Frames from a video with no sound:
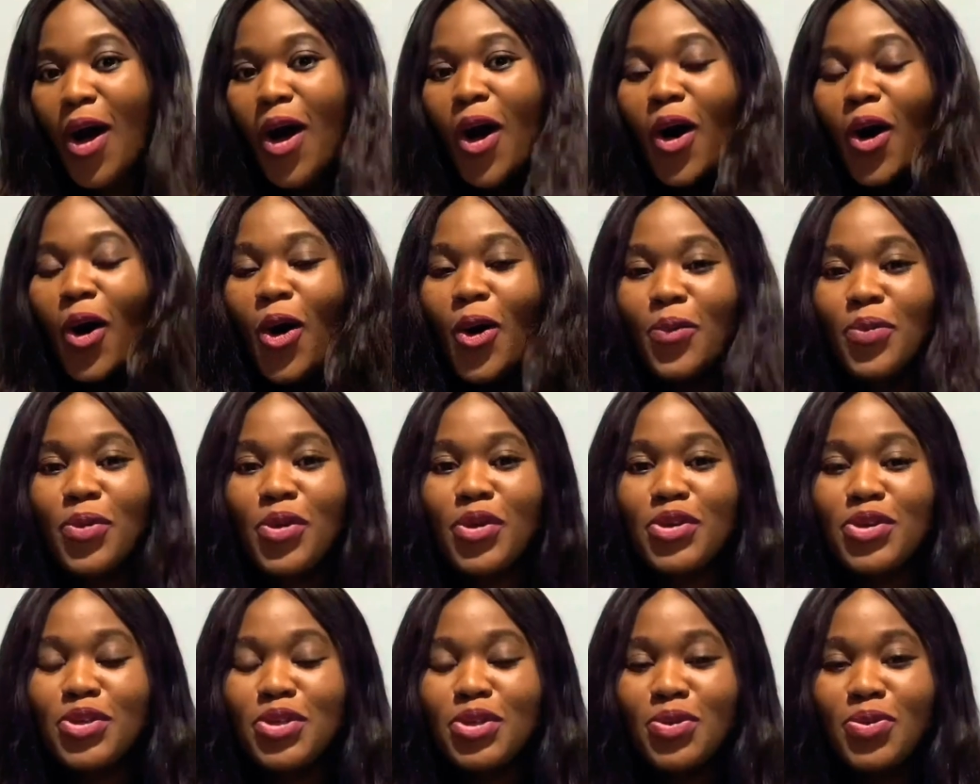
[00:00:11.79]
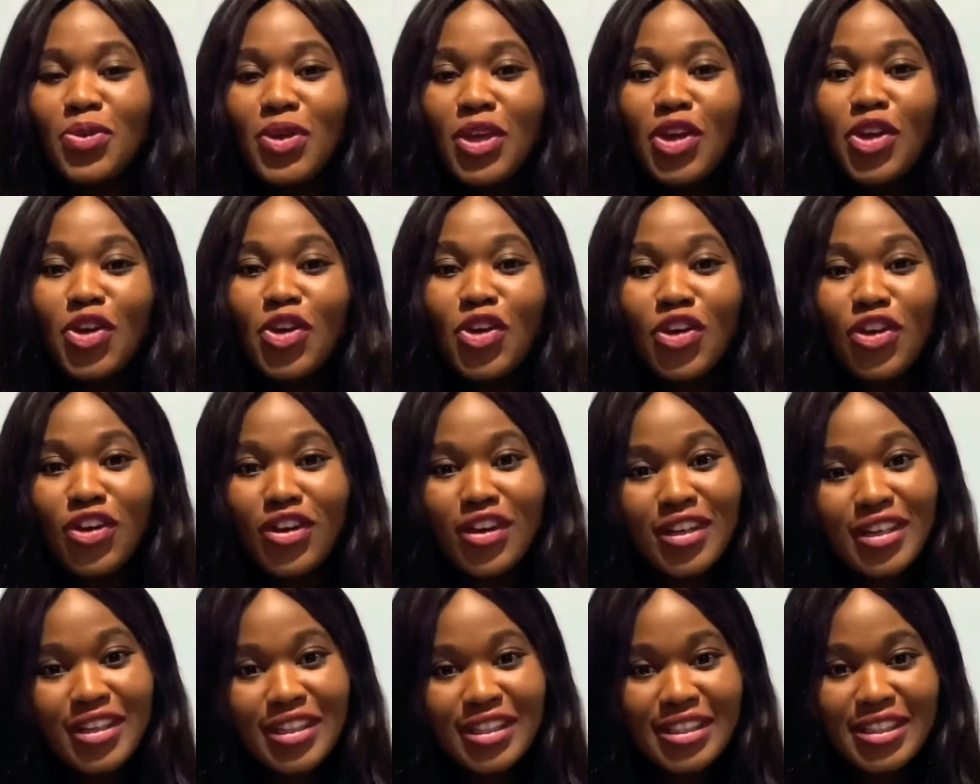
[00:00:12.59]
Hope you're doing
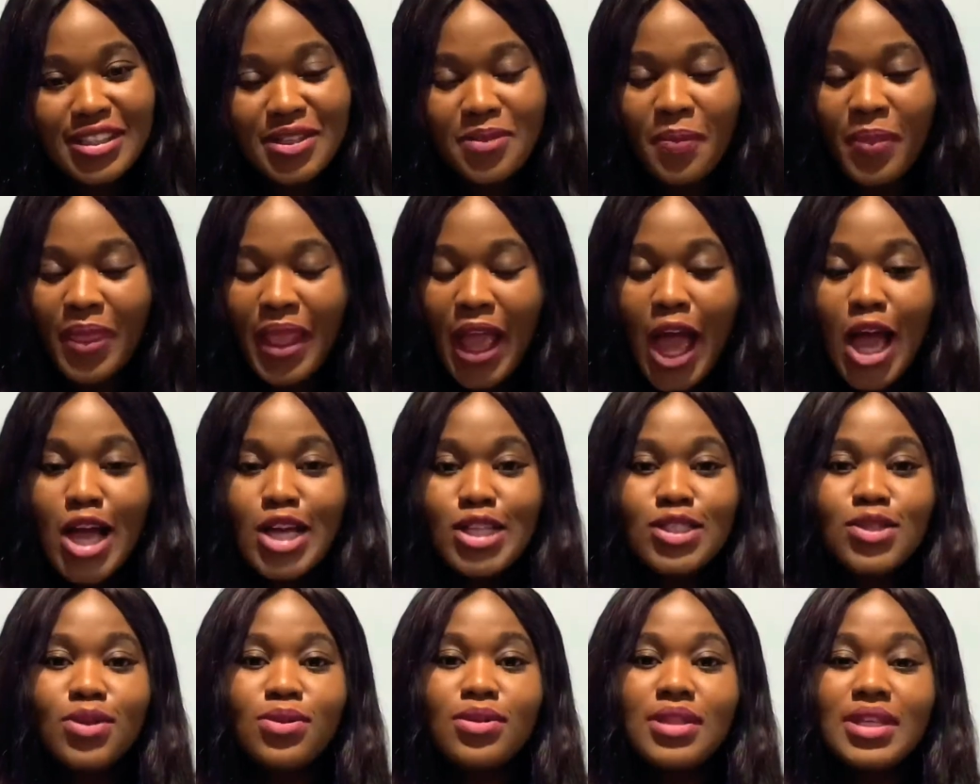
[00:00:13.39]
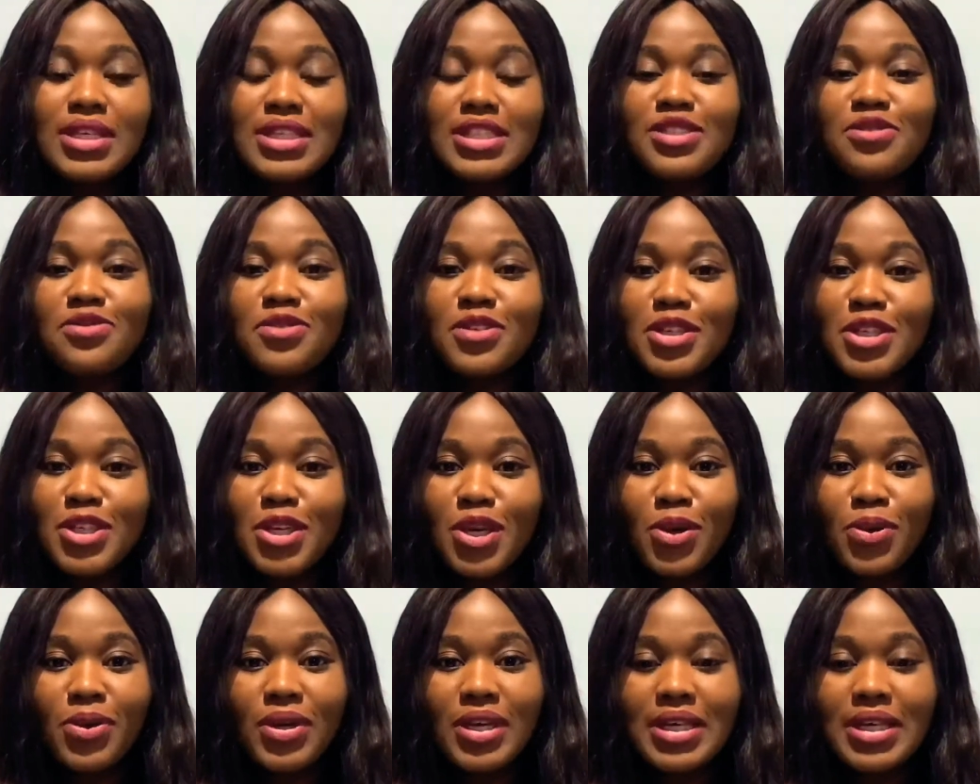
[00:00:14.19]
good. So this video